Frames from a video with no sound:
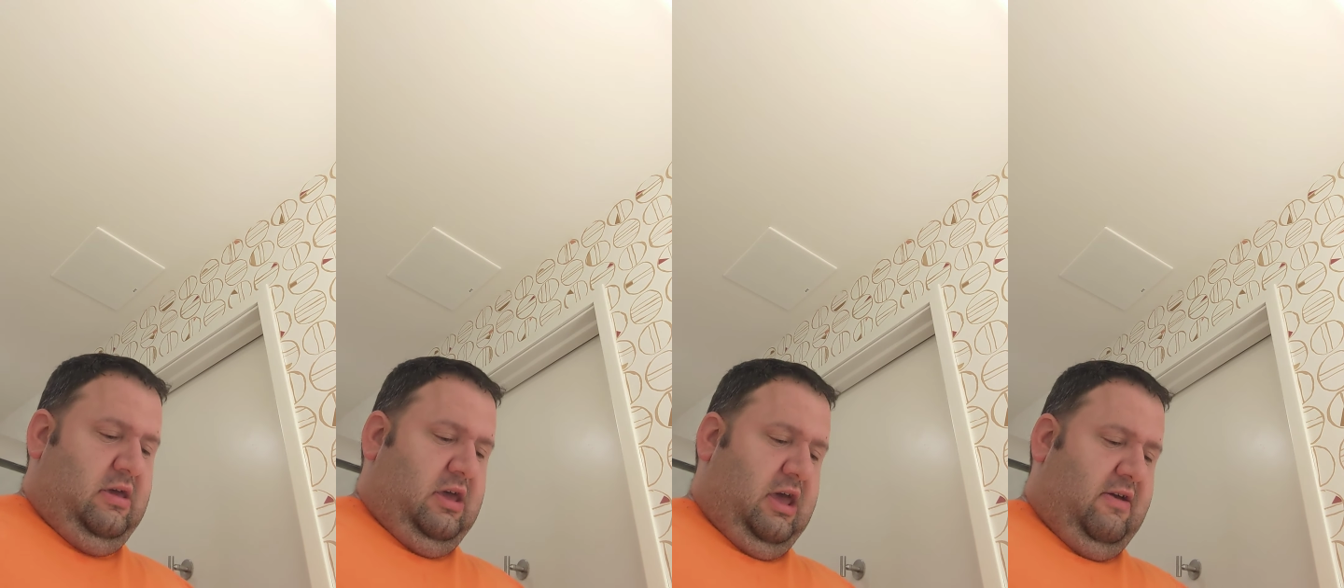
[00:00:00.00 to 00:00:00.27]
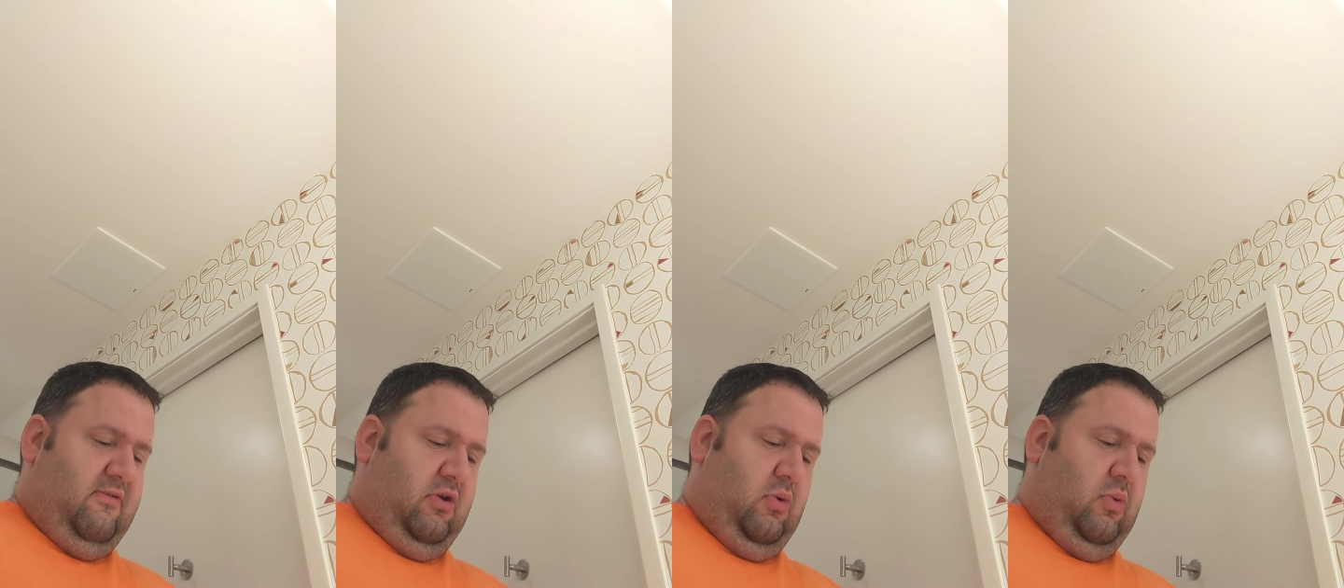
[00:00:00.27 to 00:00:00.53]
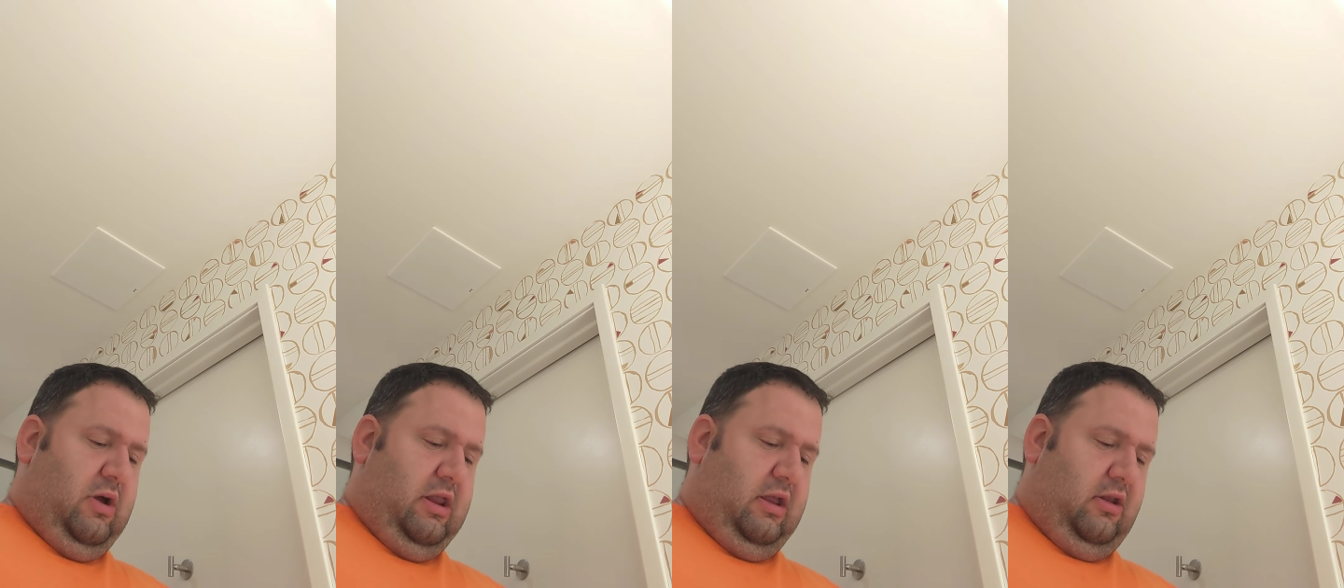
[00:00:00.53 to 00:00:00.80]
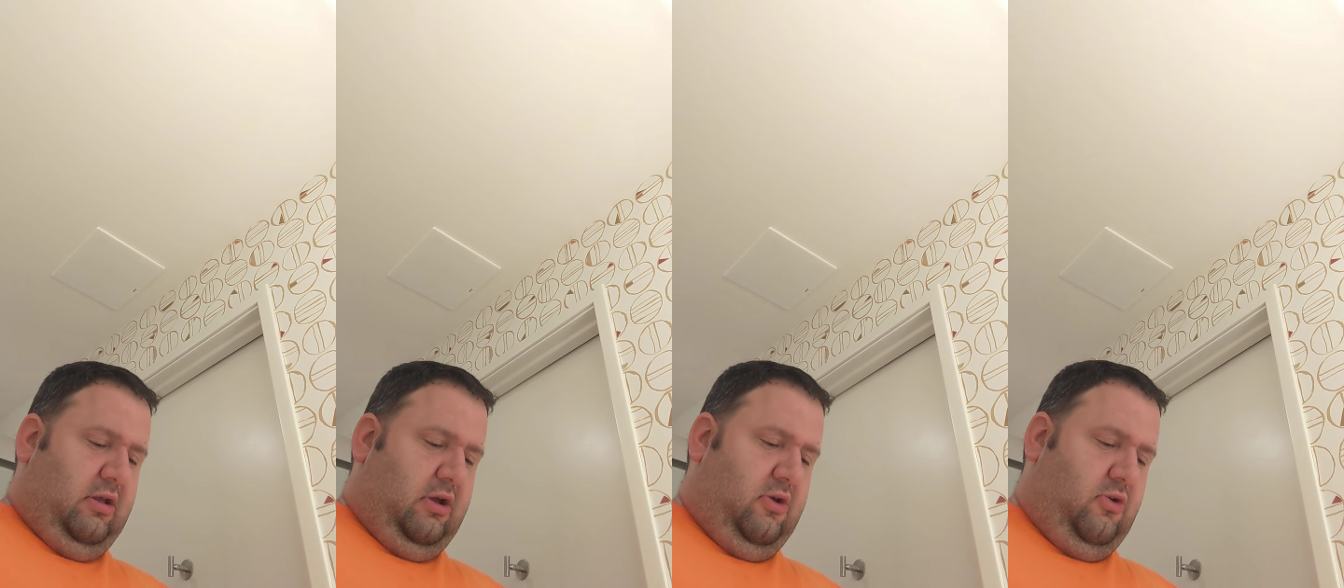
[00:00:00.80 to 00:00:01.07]
I have a
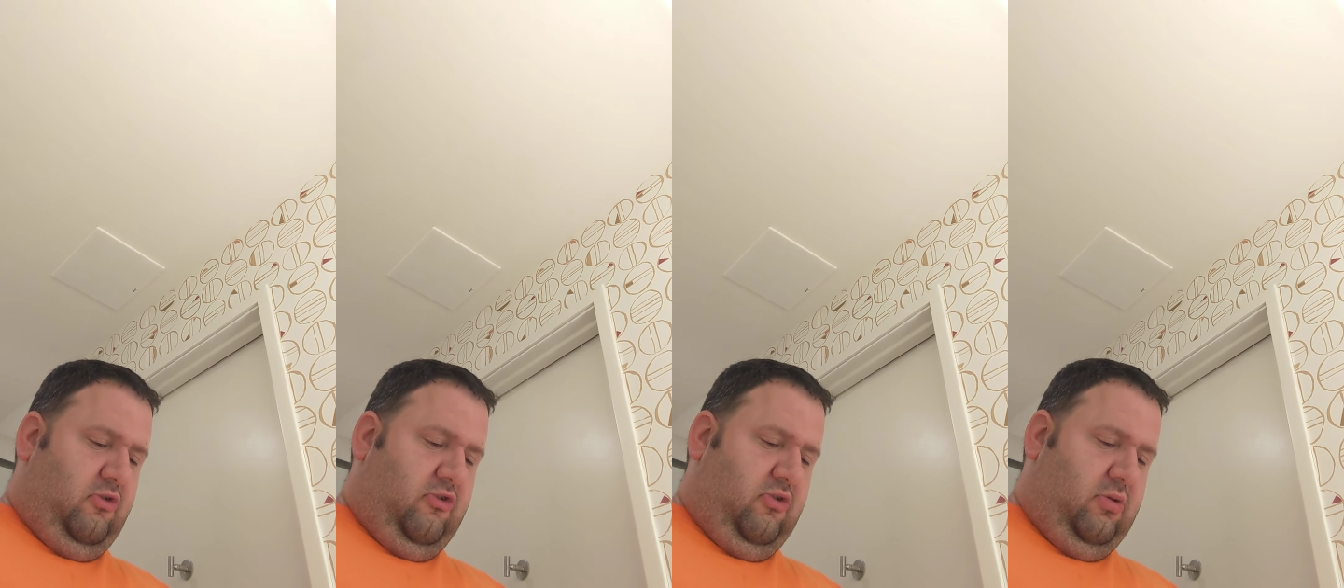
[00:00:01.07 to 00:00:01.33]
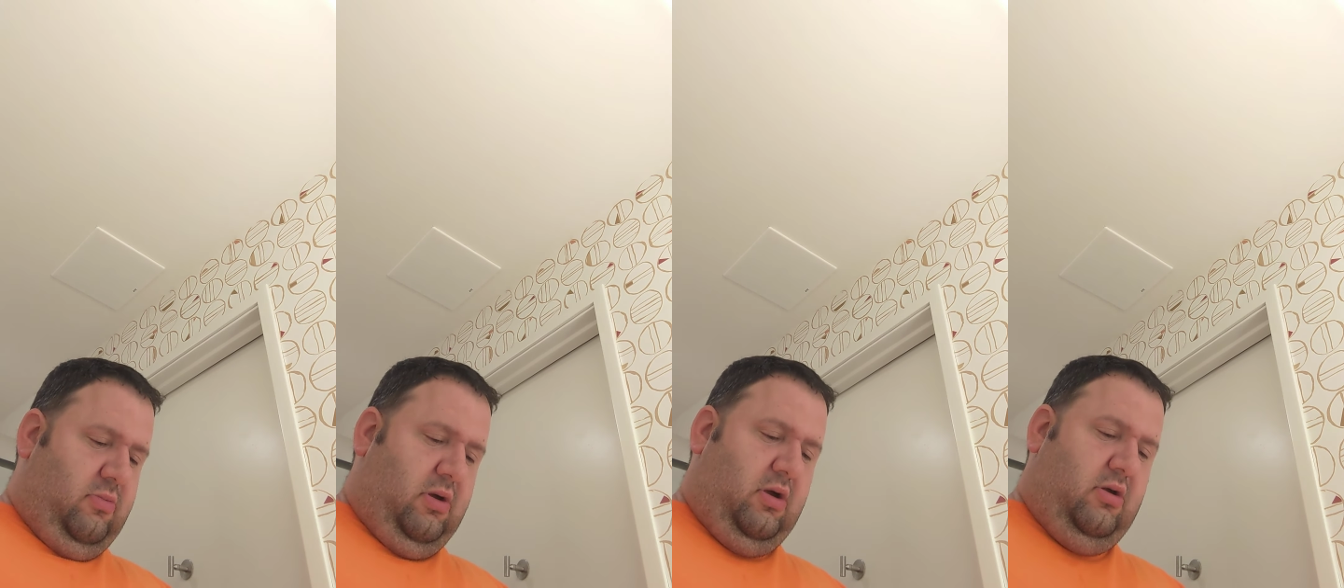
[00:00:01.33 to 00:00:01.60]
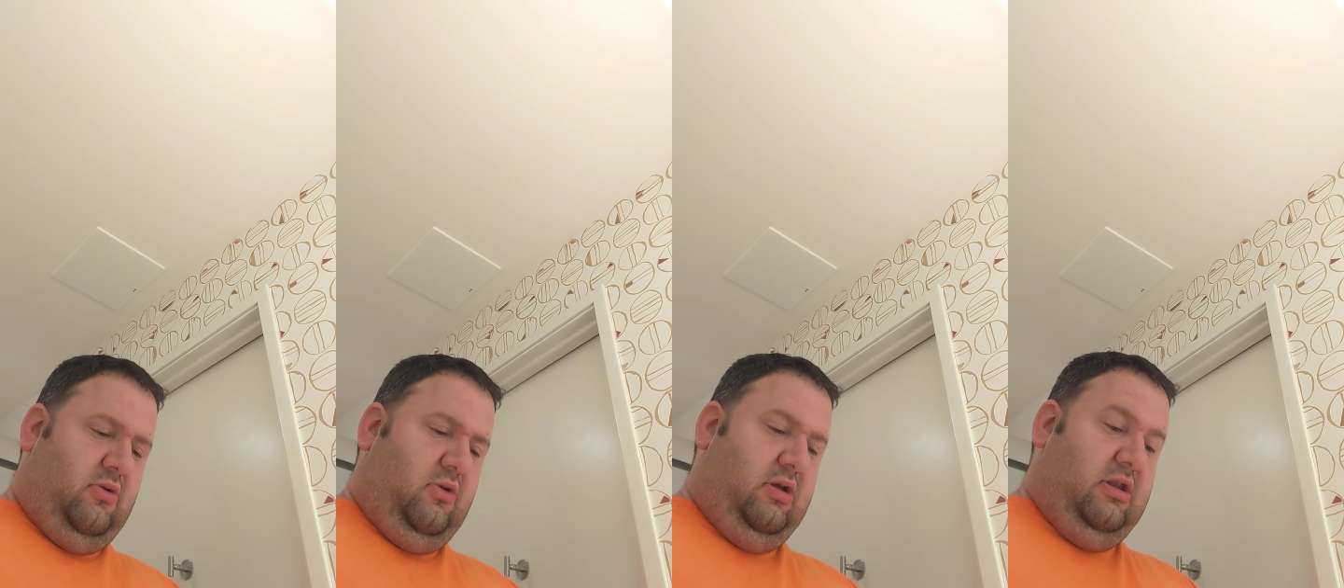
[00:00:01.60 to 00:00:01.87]
wedding to go to tomorrow,